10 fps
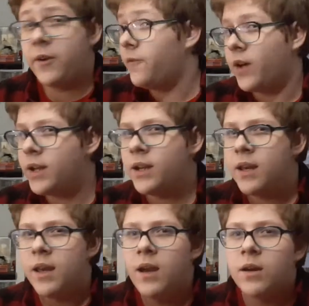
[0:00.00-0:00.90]
fun,
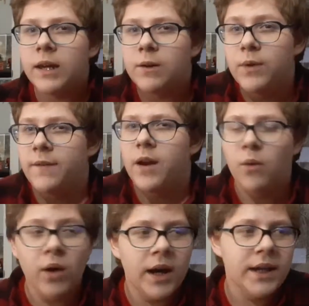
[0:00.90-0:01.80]
whenever I
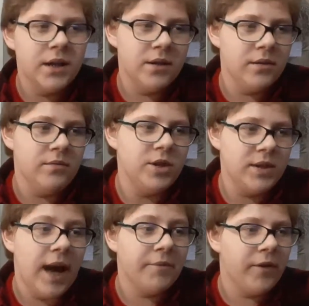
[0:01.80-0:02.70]
want, and just
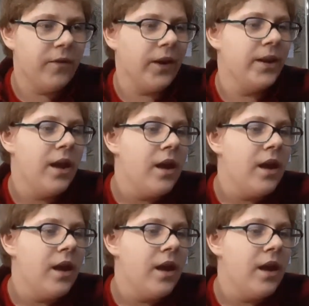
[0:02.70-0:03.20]
having fun.